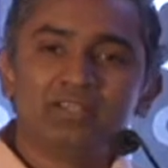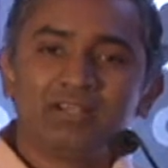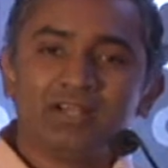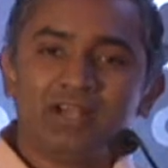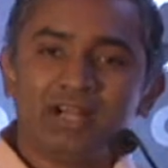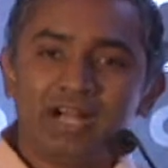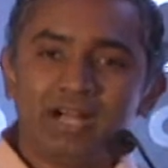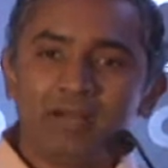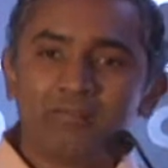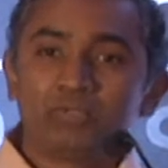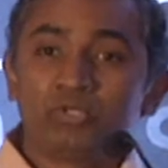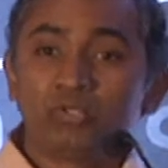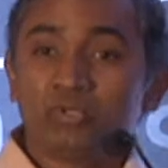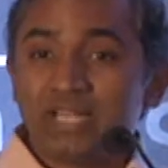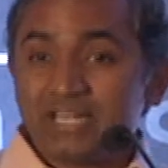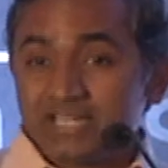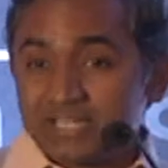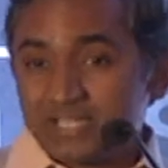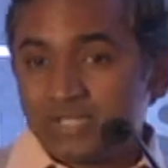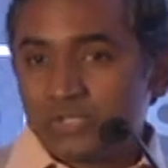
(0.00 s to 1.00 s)
um, to
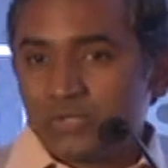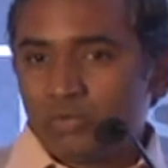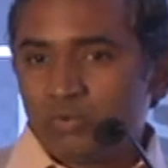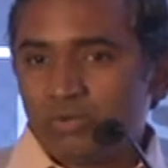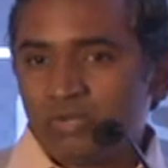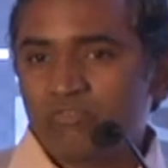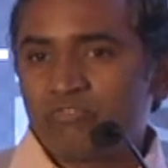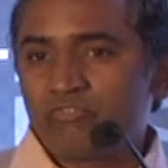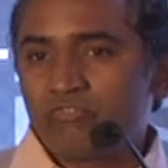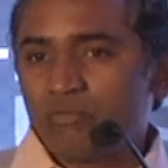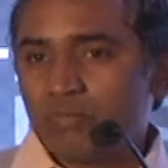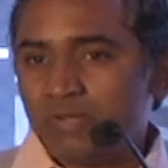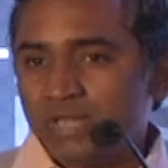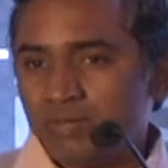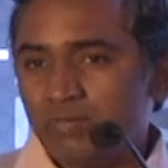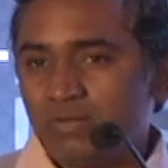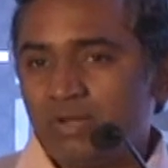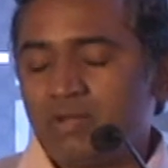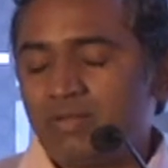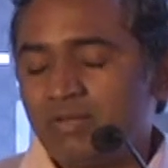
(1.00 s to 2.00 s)
let us know if,
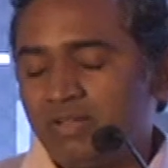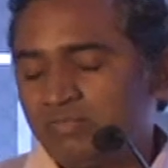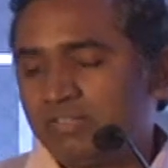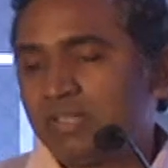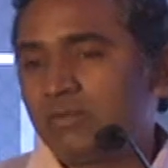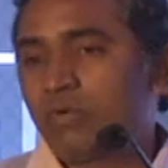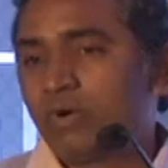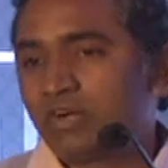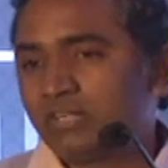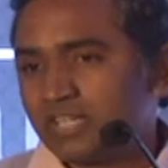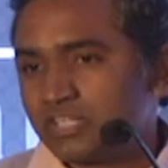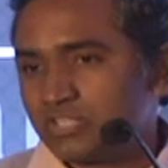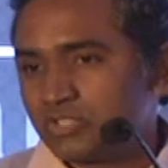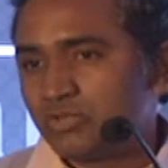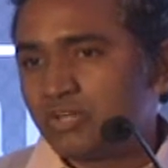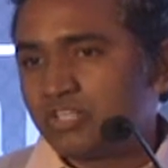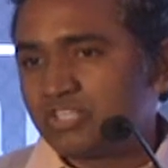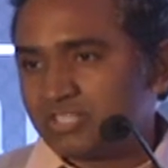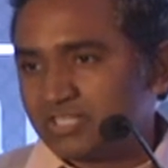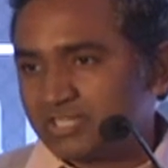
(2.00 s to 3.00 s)
we, uh, if they want us
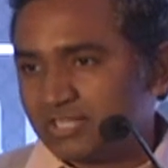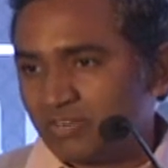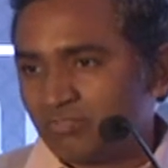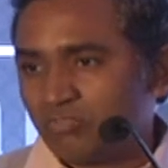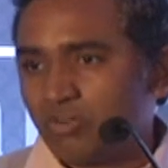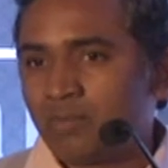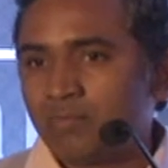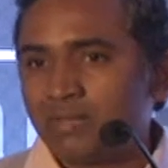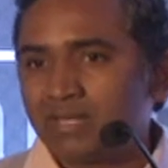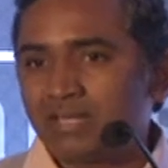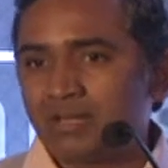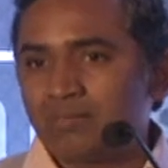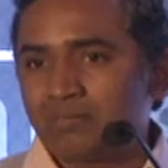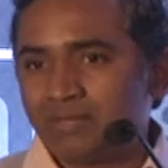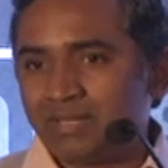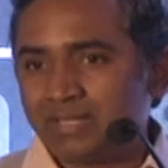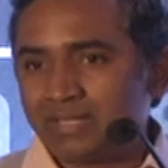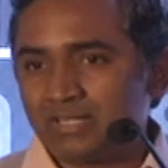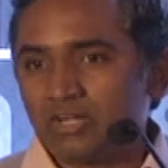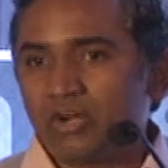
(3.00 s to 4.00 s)
to register a formal
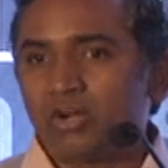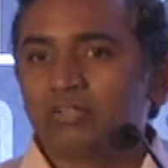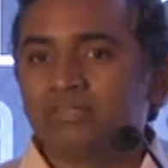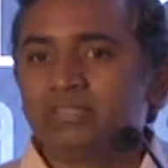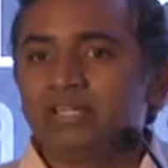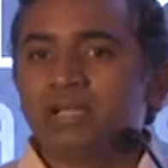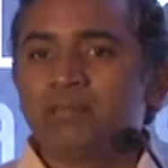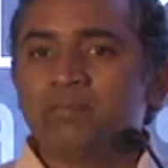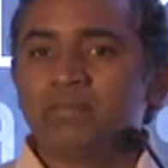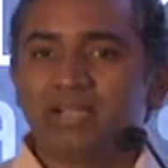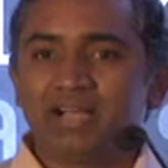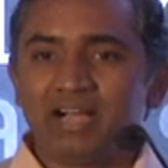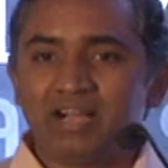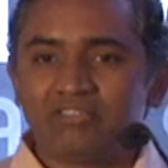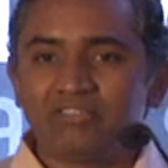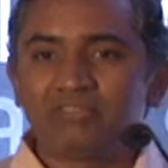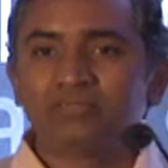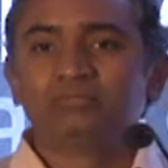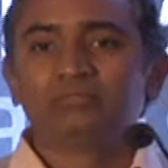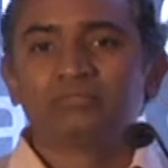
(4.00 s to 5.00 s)
complaint on their
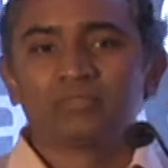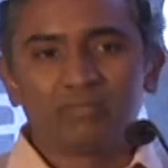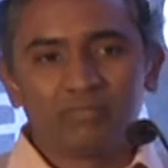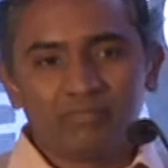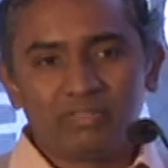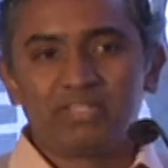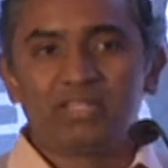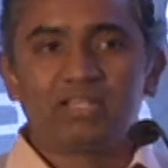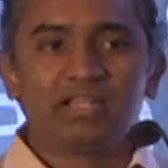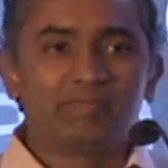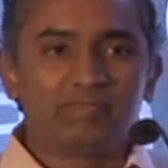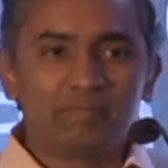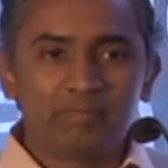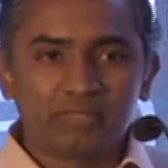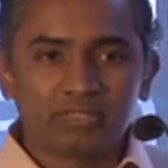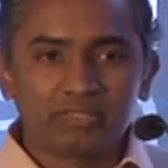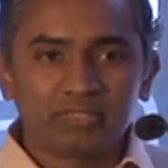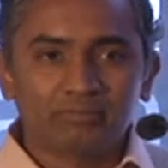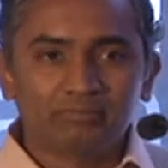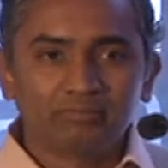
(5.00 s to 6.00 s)
behalf with the
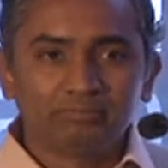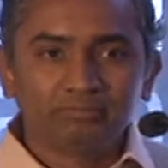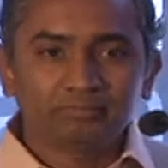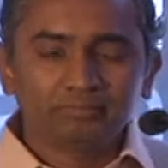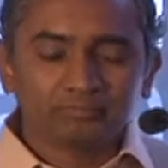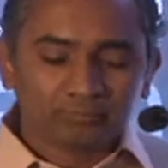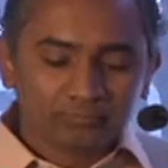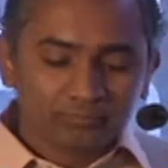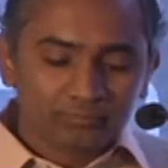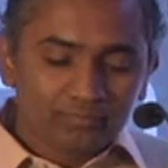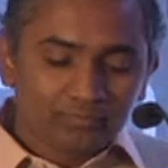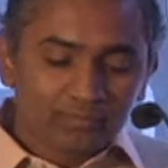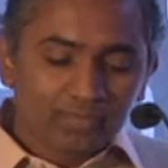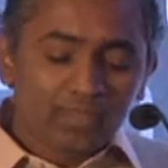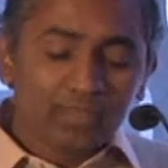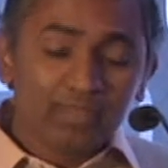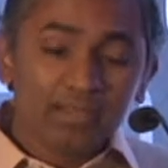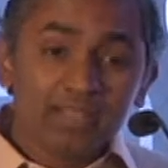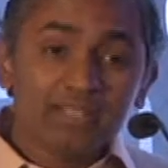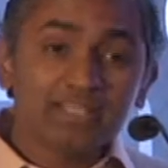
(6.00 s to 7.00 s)
government
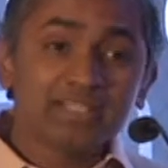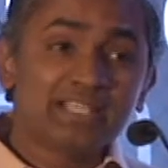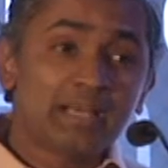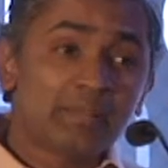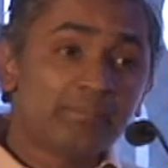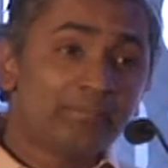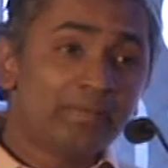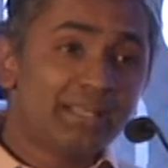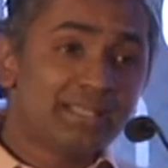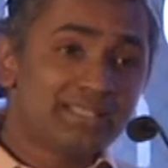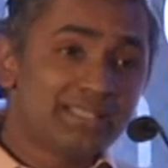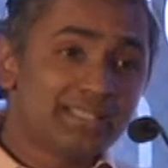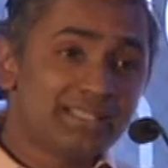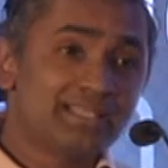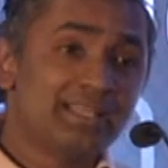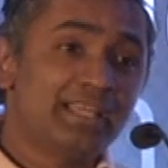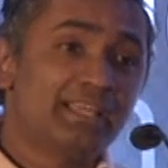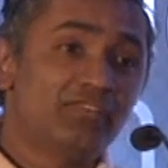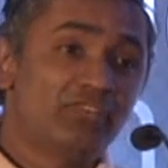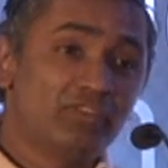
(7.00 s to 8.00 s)
in some places,
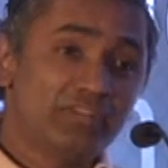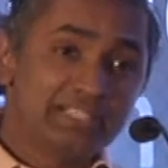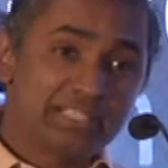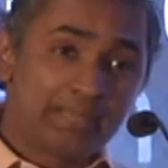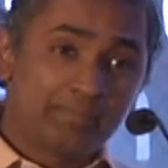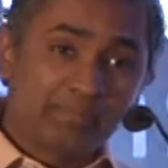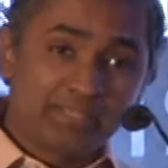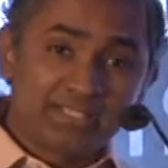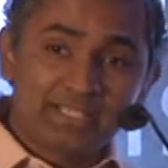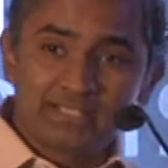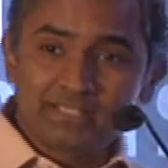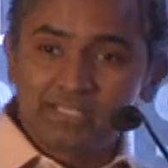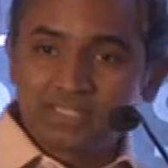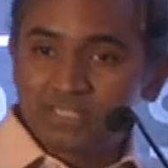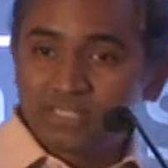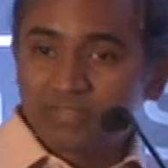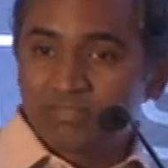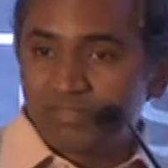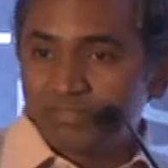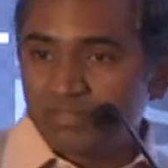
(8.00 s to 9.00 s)
like for example,
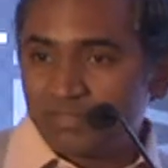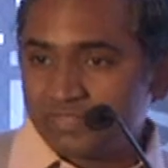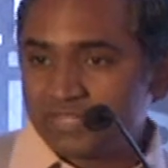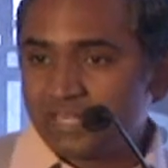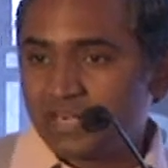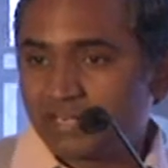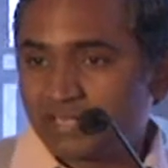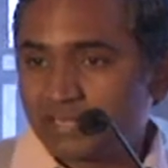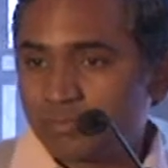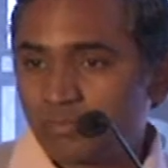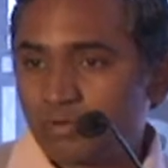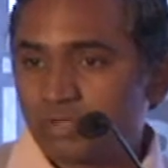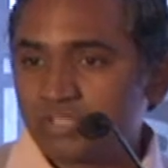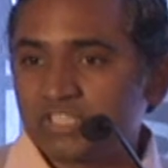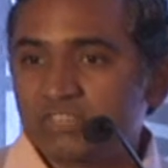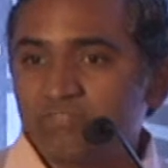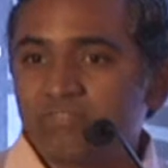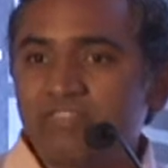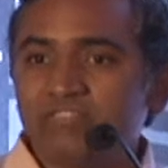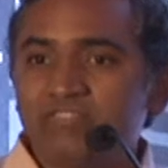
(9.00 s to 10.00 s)
Chhattisgarh, where we've started the
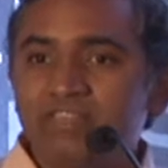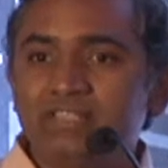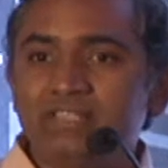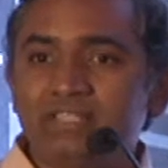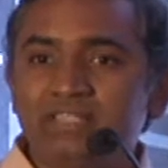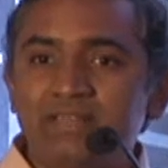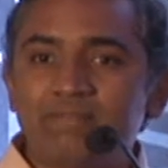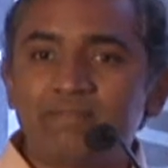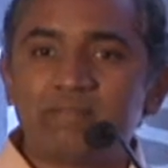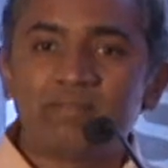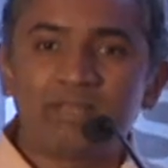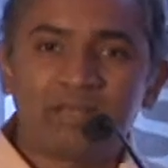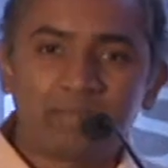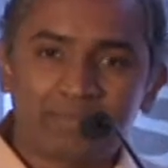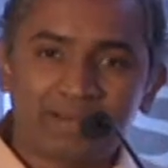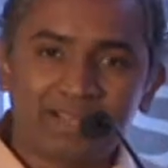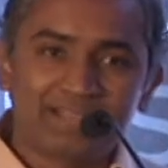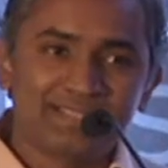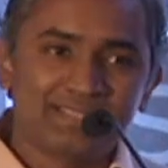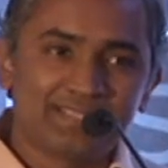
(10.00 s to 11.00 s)
project, we feel that there will be
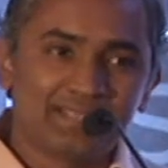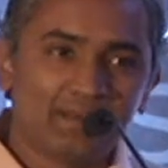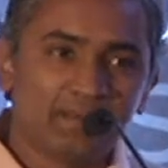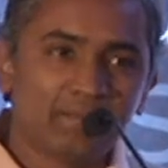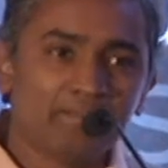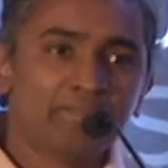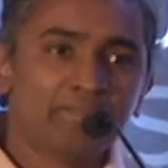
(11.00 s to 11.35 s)
reprisal